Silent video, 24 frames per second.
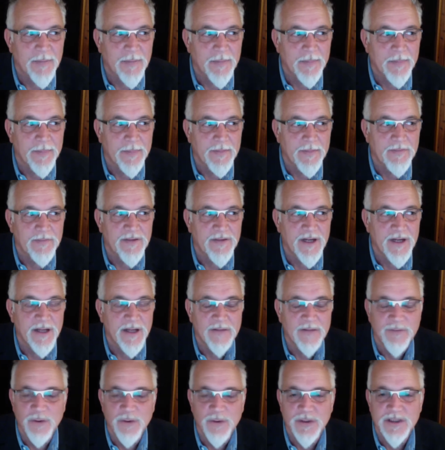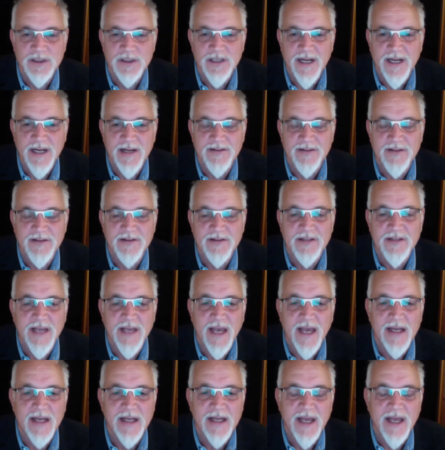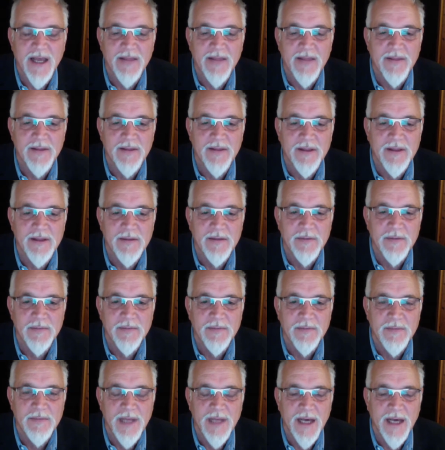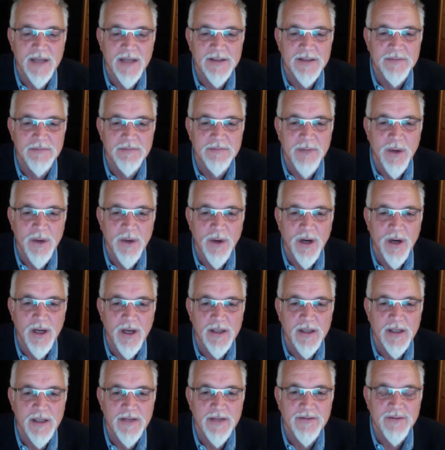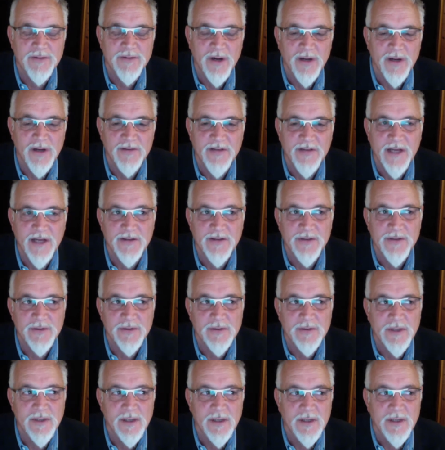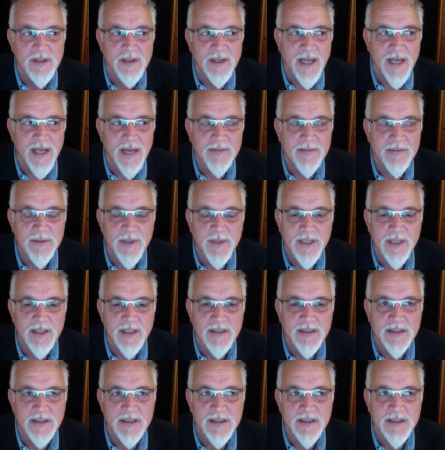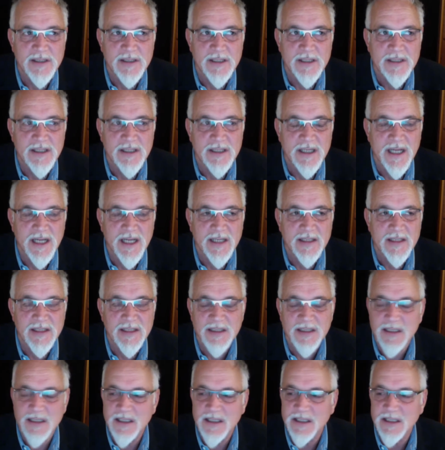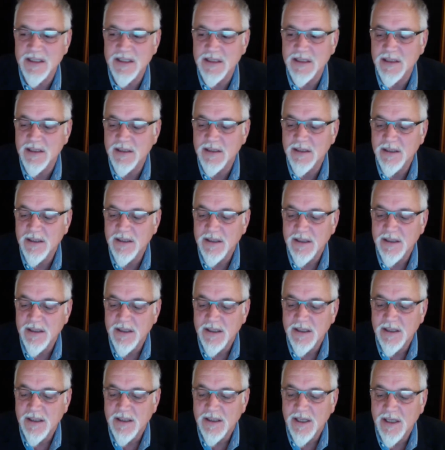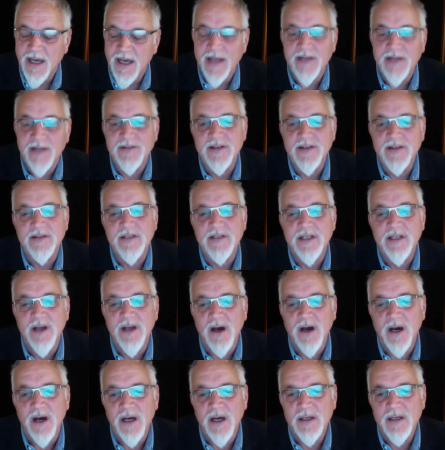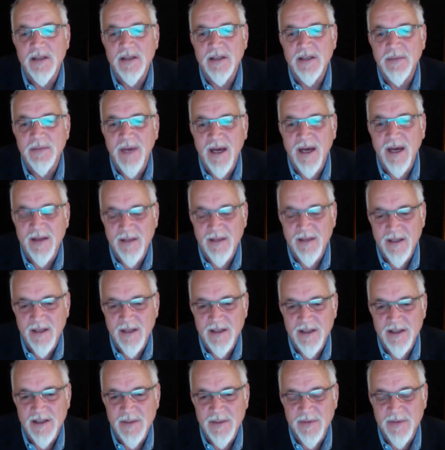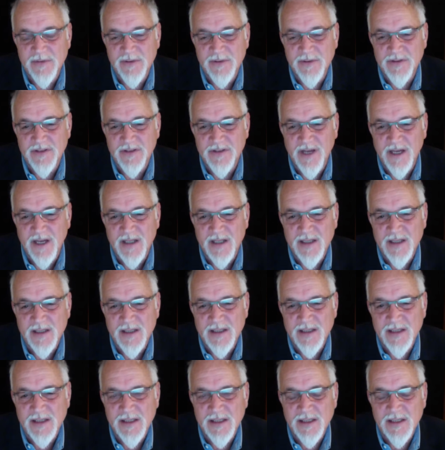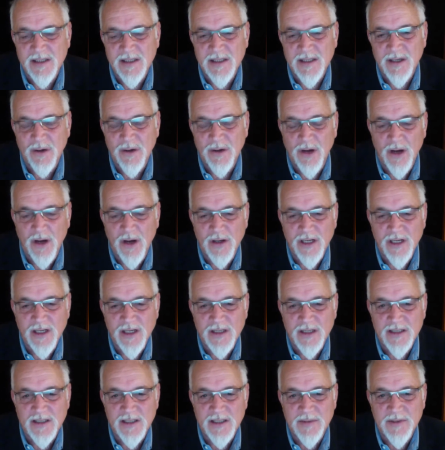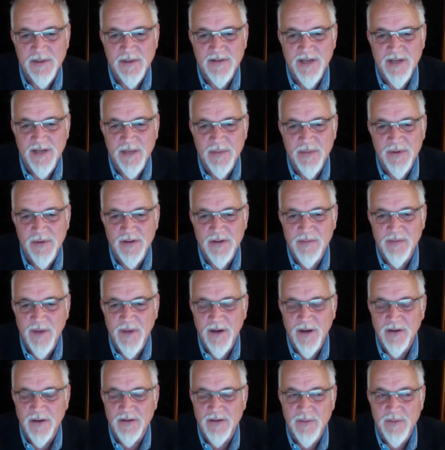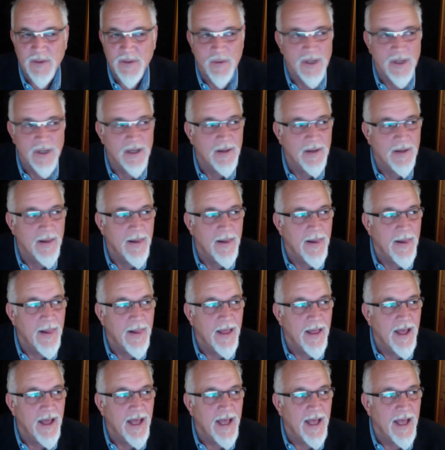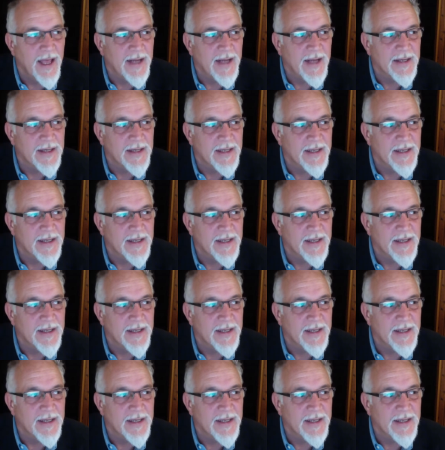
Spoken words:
sent out the voyage in 1868, and the large Moai Easter Island statue came to England and to London in 1869 to mark the kingship of her son, her only legitimate son, Prince Marquis Manuel, and